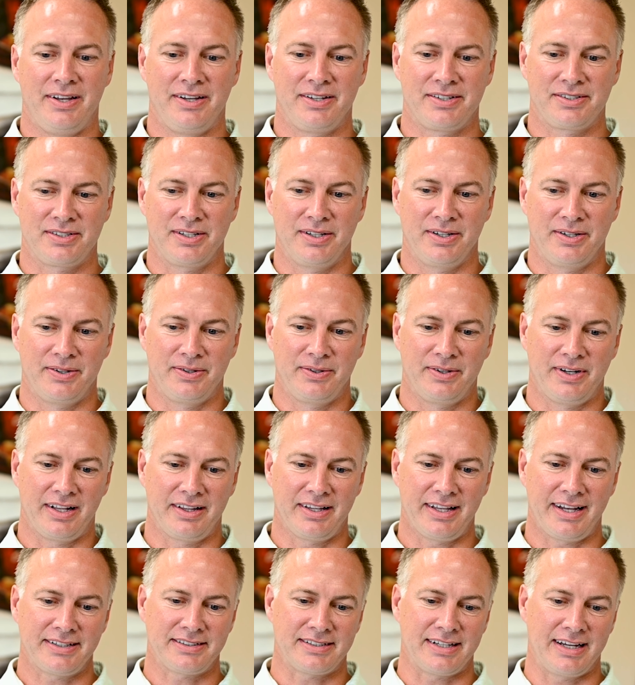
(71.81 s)
So a
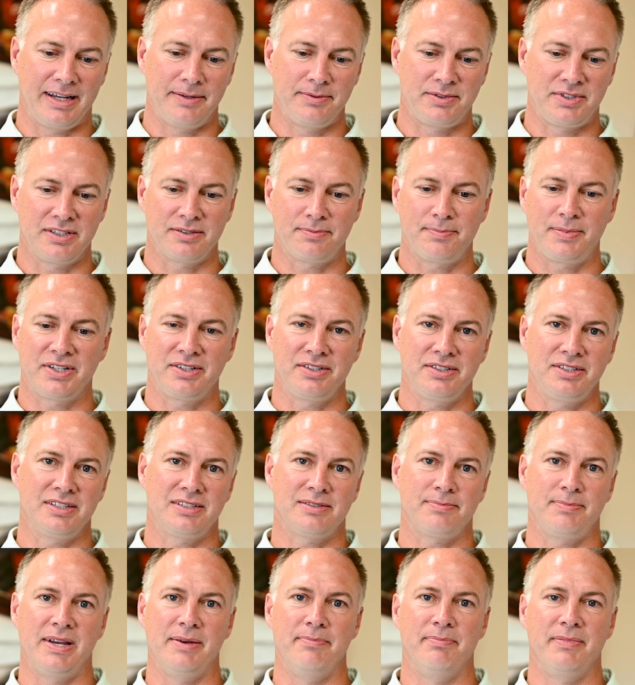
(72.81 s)
lot of times, just because you
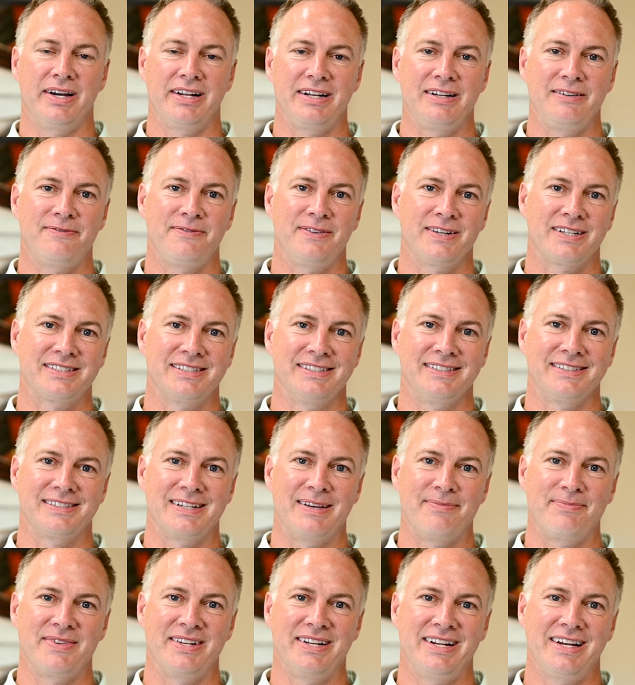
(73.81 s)
spent money fixing
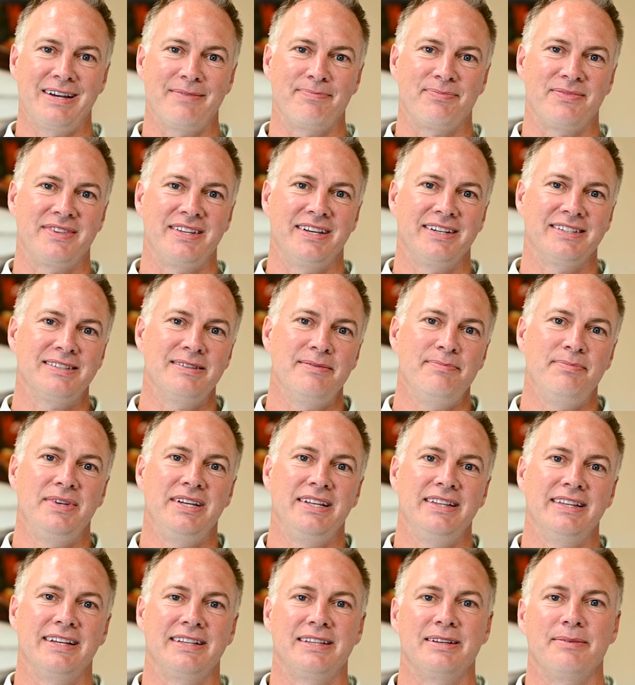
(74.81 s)
something up doesn't
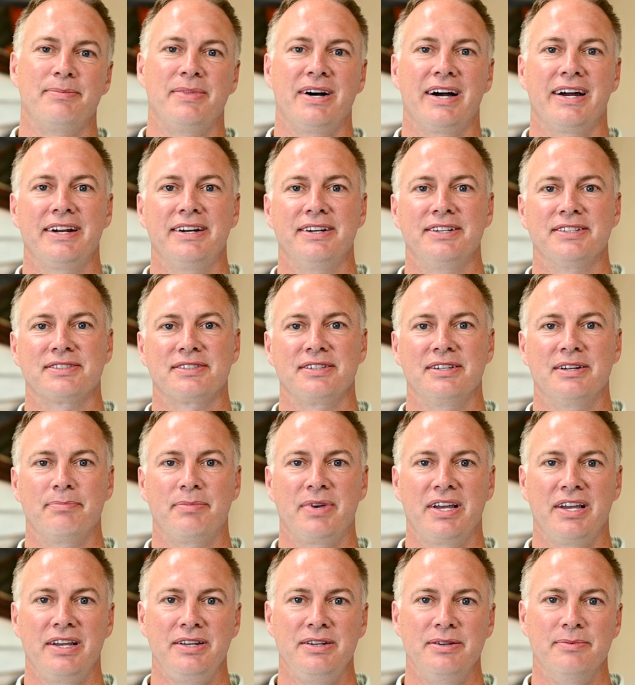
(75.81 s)
mean that the buyer is going
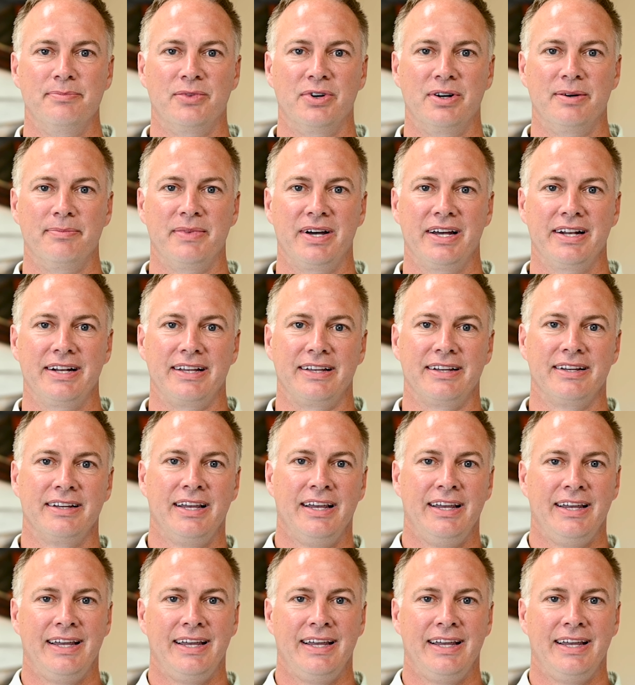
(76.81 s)
to pay you more money.